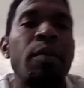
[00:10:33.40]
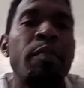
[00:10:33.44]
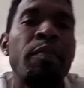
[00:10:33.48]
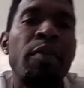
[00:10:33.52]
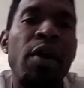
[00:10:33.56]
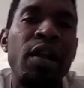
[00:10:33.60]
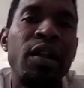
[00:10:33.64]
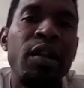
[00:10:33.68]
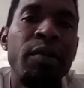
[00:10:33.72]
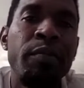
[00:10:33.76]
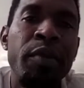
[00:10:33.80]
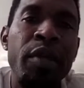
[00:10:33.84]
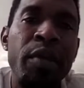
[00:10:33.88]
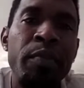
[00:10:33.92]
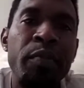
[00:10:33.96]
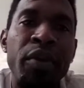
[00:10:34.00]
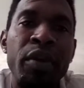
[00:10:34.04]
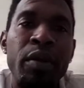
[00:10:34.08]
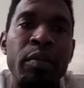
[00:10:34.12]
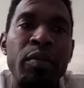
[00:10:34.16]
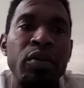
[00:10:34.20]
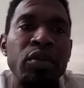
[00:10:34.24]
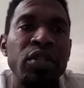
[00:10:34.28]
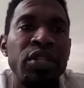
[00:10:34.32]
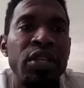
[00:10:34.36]
Big up all the
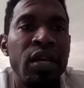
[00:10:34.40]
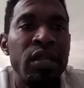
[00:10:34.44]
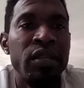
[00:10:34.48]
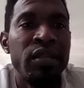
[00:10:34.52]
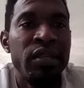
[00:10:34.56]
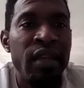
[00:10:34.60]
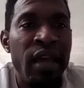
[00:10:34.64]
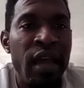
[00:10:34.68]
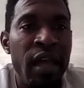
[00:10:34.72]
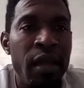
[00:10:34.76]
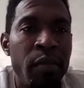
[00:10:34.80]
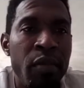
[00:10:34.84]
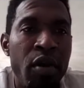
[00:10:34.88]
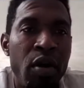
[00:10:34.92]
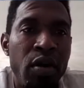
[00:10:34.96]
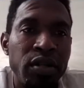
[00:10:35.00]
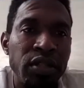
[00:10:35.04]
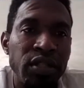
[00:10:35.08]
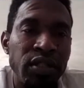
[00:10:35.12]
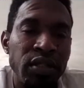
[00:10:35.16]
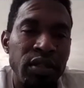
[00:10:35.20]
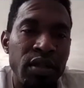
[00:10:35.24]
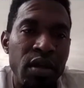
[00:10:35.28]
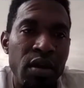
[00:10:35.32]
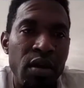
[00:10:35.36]
people them who take
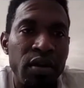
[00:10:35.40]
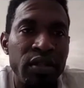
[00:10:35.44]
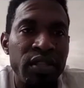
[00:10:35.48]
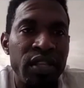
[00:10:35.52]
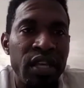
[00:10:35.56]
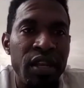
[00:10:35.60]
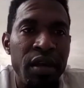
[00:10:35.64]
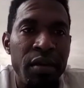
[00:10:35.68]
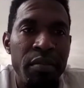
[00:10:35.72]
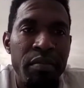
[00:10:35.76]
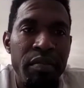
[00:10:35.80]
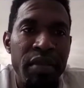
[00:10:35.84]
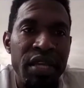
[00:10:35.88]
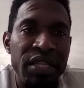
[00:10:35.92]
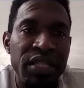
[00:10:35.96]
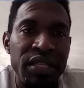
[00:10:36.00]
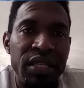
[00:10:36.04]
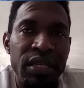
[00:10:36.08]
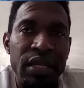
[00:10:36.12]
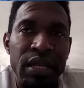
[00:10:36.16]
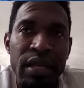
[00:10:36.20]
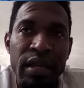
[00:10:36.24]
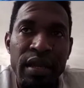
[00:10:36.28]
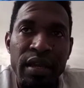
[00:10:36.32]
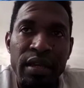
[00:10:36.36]
time out out of them
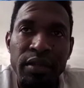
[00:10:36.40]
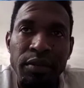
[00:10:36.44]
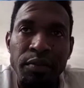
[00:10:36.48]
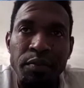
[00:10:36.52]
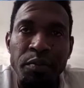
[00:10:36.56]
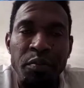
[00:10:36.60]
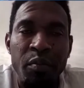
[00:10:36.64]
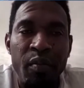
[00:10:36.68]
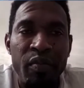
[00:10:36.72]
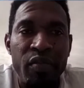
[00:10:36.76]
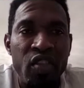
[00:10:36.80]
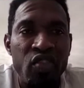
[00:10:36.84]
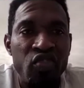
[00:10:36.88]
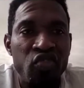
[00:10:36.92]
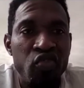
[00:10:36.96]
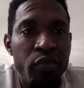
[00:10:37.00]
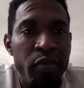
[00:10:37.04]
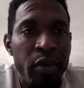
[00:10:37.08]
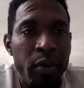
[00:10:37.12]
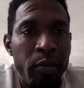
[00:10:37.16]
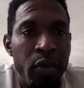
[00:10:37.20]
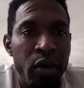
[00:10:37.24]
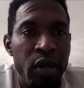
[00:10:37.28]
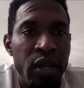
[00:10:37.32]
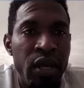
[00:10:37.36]
busy day.
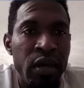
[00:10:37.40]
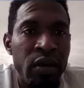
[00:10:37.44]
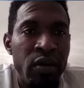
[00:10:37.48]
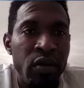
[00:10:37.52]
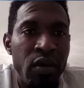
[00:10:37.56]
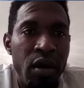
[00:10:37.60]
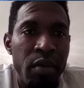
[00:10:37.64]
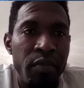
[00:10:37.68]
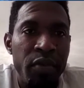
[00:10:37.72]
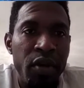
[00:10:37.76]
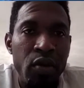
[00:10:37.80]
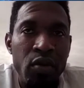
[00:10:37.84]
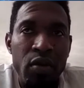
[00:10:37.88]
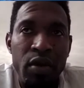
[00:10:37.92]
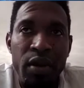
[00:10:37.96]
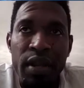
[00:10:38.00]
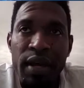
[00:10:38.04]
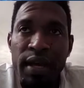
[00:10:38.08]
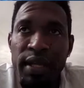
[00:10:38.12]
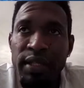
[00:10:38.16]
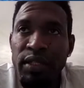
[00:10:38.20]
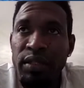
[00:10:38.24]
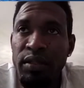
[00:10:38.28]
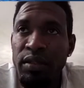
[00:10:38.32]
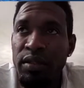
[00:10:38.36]
Super Bowl and go on,
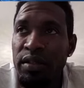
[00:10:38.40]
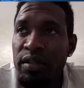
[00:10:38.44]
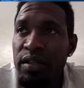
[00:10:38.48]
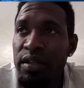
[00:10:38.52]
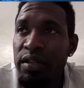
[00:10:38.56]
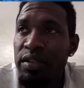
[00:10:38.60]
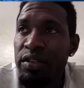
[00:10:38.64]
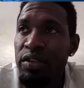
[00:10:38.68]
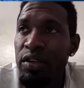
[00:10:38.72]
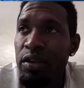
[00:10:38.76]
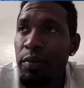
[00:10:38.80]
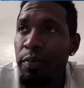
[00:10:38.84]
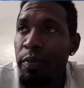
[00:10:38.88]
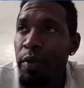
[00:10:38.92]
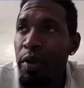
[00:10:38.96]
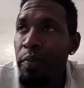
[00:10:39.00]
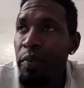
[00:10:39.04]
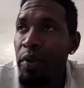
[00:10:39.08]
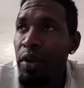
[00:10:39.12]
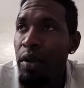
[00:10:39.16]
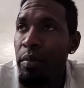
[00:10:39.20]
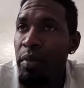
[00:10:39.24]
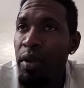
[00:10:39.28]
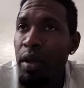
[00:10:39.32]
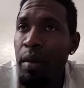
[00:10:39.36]
know that. So
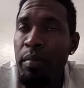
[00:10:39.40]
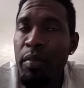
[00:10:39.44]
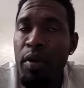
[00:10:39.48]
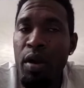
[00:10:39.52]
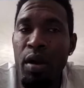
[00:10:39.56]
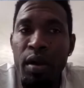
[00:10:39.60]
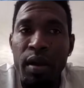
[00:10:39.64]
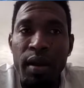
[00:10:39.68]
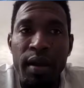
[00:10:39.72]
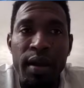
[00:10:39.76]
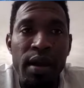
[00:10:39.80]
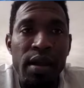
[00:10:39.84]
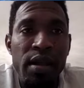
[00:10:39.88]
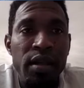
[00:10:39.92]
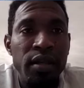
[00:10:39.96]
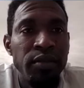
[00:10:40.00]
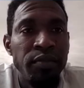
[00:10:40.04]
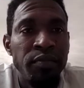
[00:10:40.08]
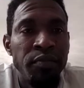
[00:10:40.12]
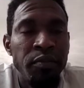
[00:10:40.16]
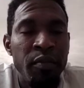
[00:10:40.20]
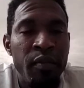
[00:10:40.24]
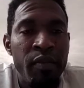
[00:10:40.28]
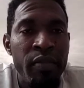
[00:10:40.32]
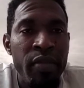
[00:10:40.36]
the people them in
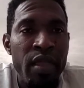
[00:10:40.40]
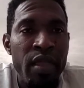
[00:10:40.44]
America,